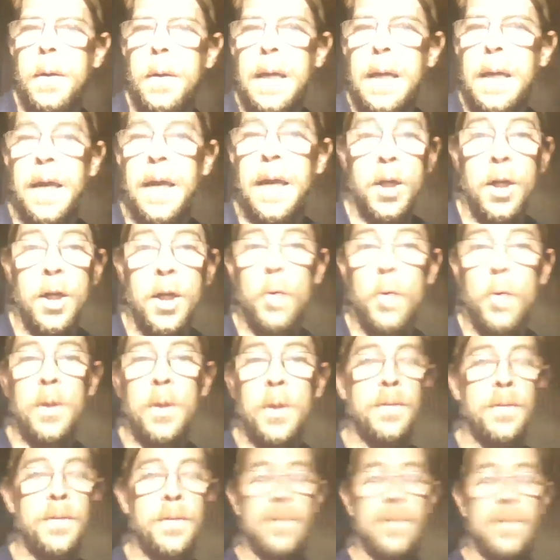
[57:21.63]
And the
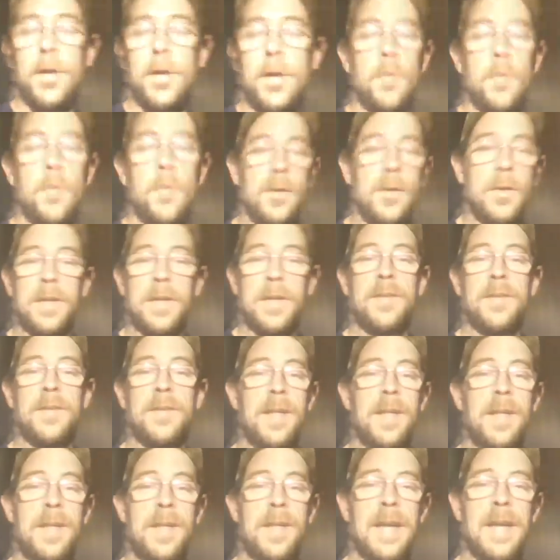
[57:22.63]
only reason I
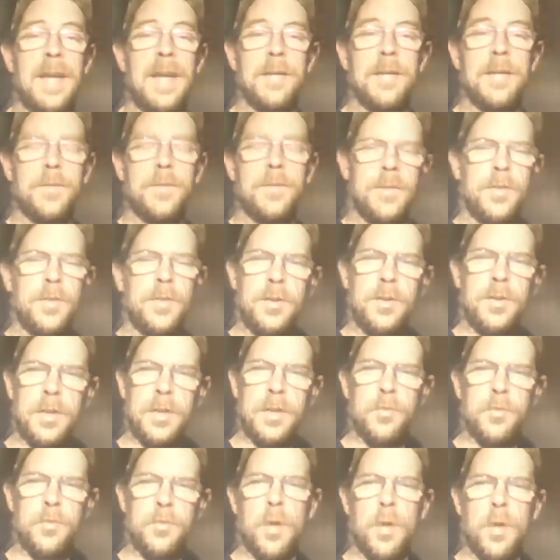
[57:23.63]
say that is you
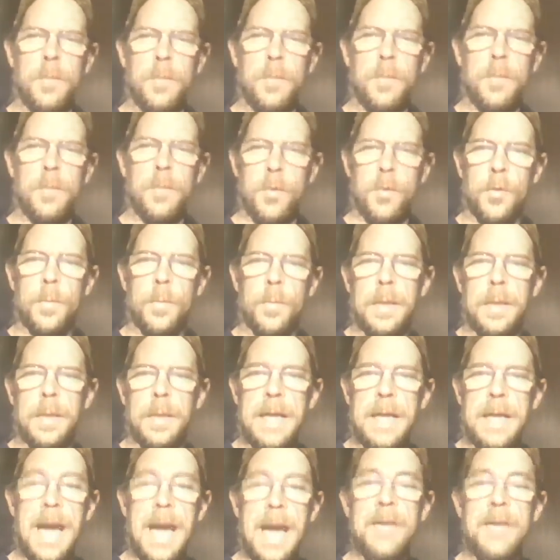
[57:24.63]
said Sharpsville.
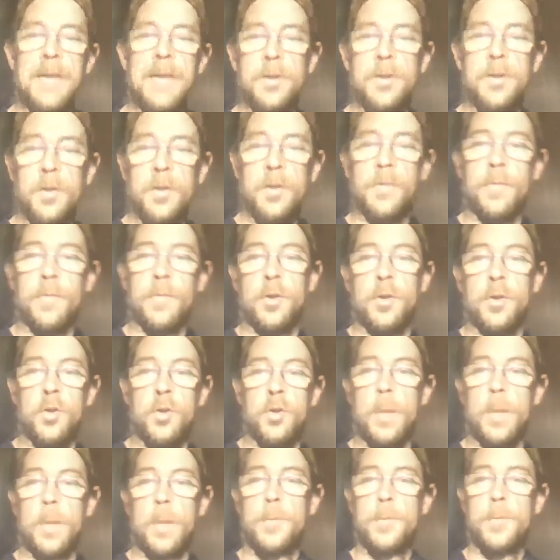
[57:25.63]
Like I actually deliver in
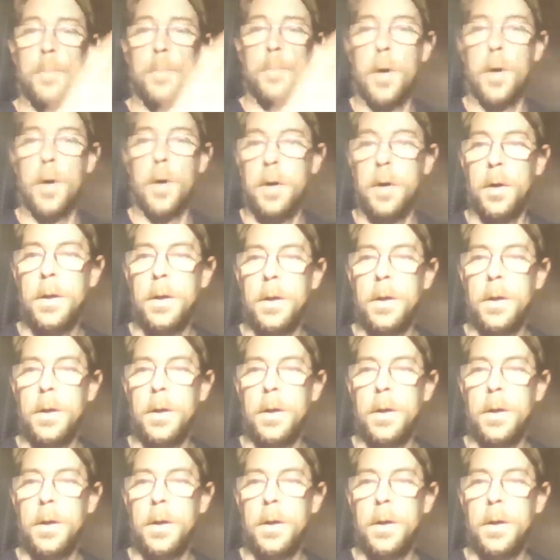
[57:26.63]
Sharpsburg.